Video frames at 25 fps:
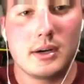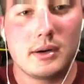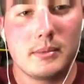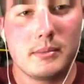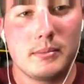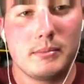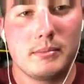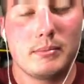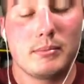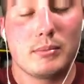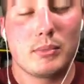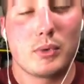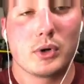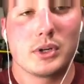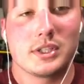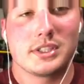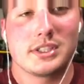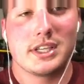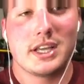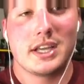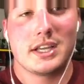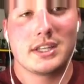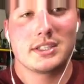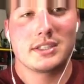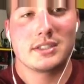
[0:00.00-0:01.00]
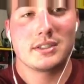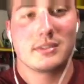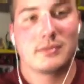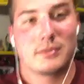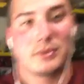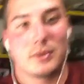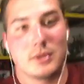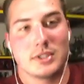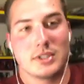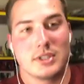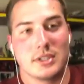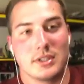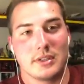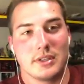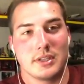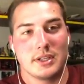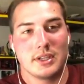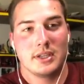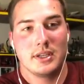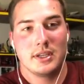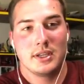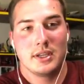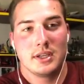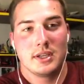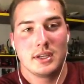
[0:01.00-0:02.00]
more sets,
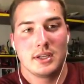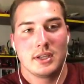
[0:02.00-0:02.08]
unfortunately.